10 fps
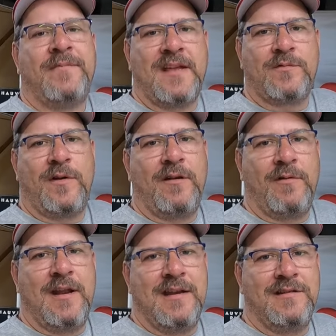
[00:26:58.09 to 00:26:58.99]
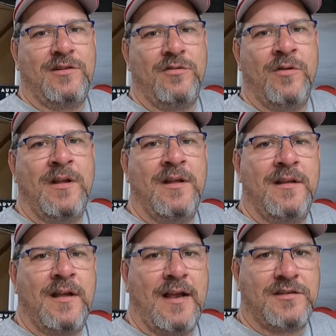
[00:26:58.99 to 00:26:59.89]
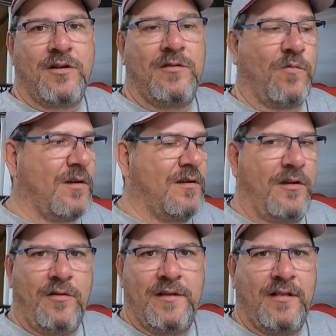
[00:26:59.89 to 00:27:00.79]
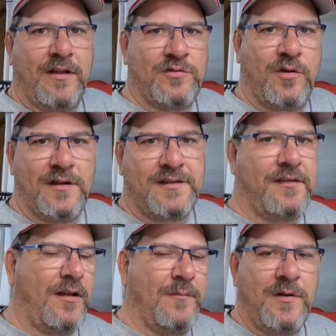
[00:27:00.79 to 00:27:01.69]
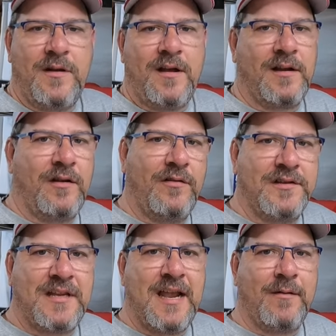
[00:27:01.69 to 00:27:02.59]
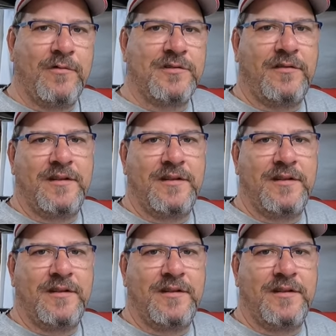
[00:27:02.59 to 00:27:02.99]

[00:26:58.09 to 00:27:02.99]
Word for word: That's when I ran into I started working all the electronics. I thought I'm gonna knock out all these cameras,